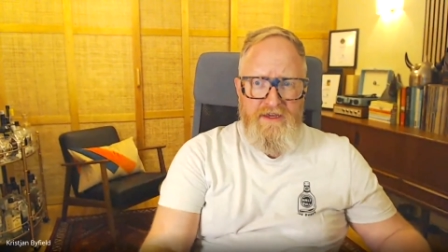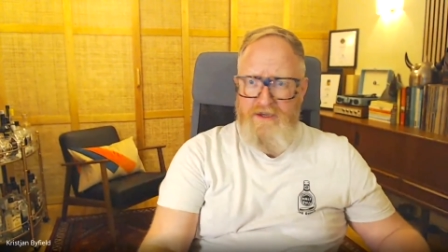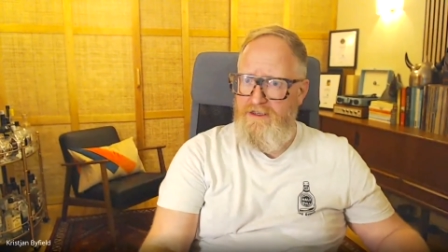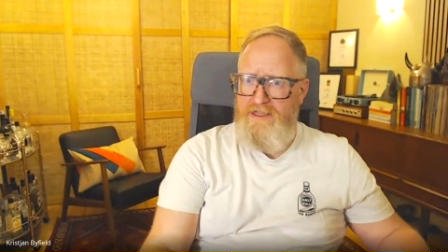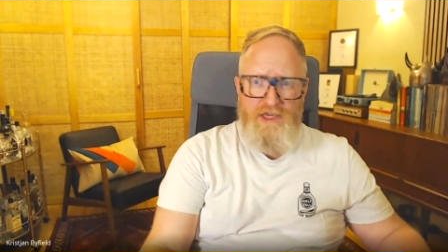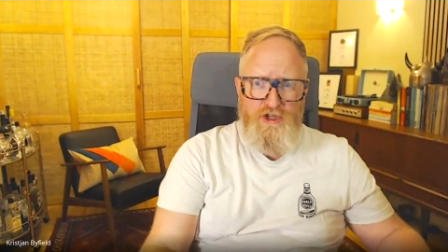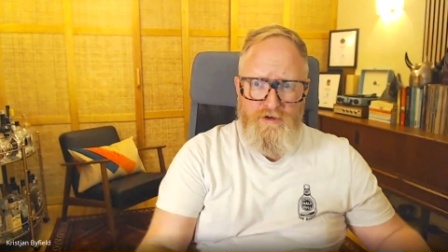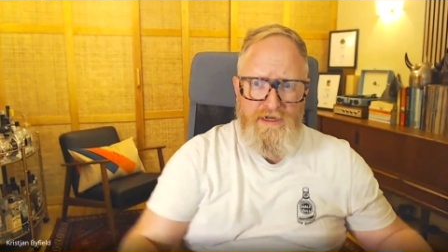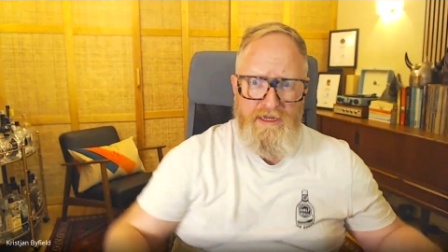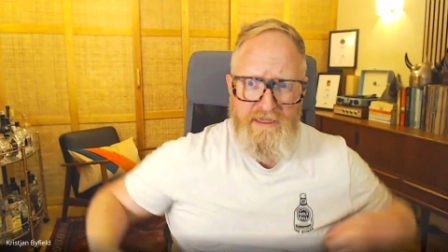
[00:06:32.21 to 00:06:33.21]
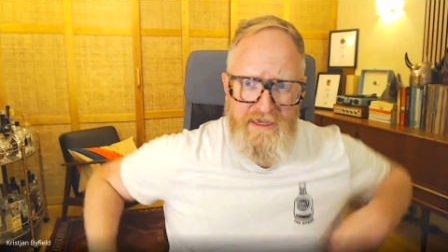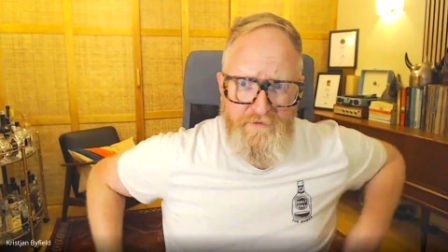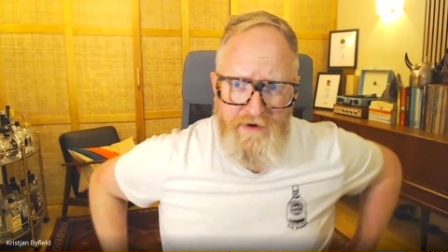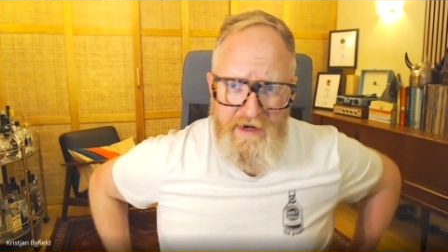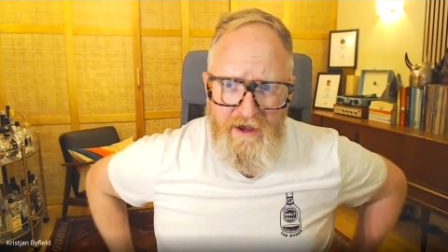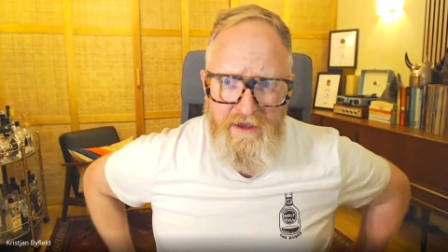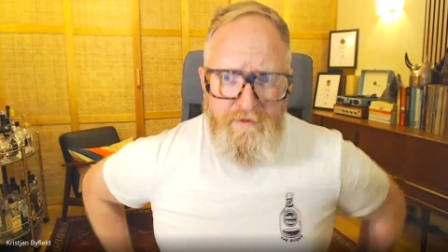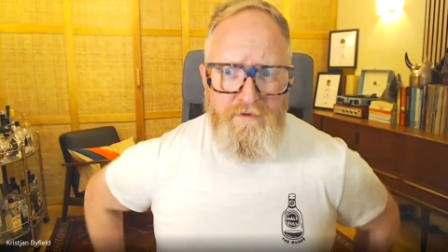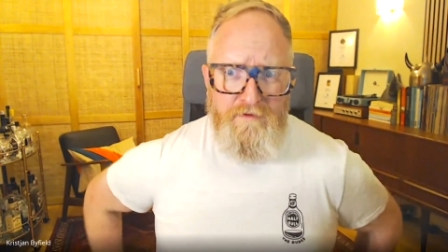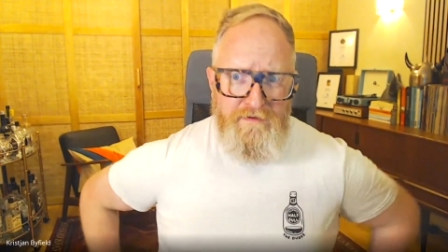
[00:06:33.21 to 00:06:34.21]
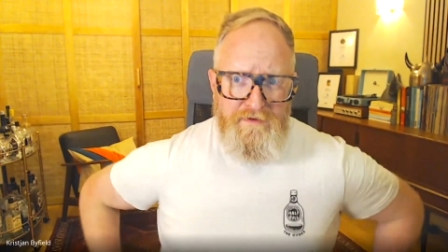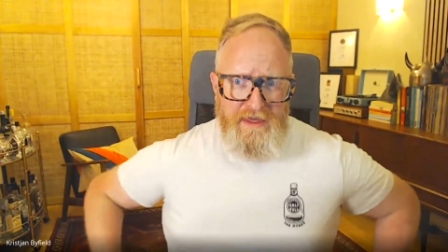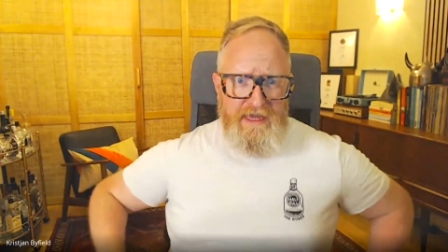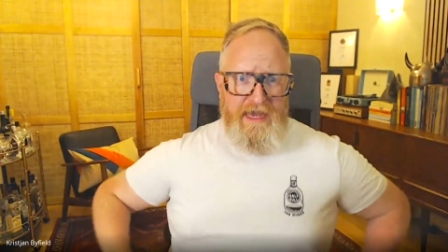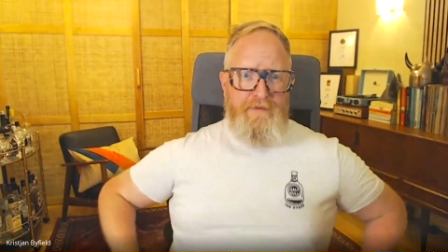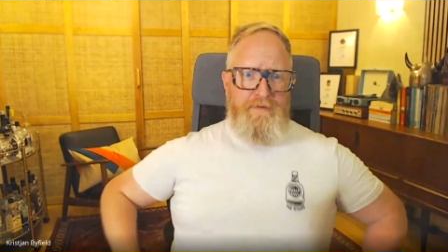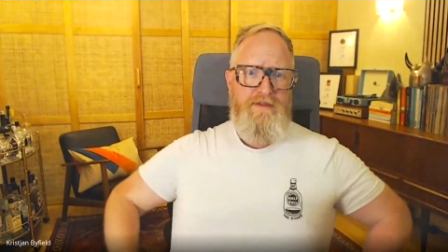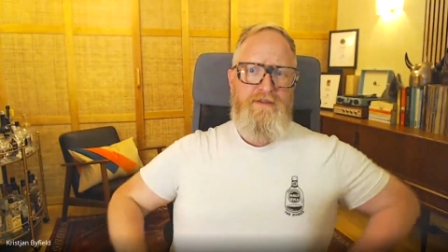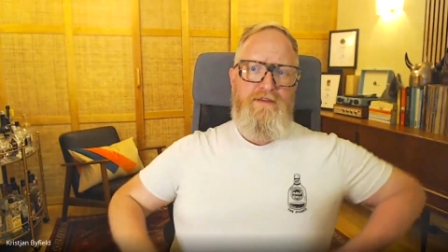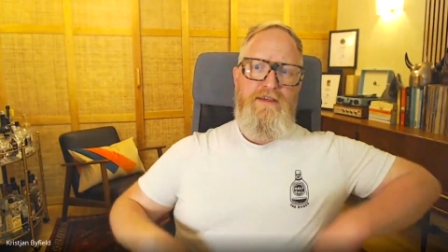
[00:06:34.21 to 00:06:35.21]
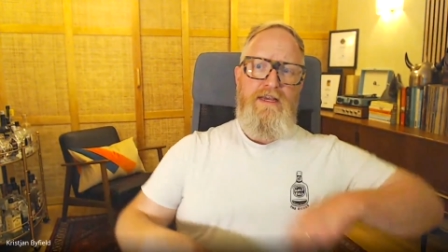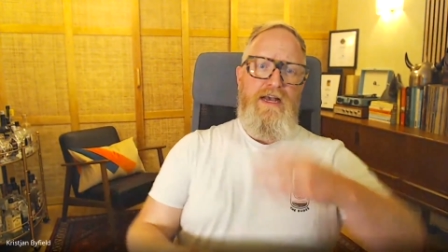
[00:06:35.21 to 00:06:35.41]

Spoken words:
because they're jointly and severally liable for everything that happens.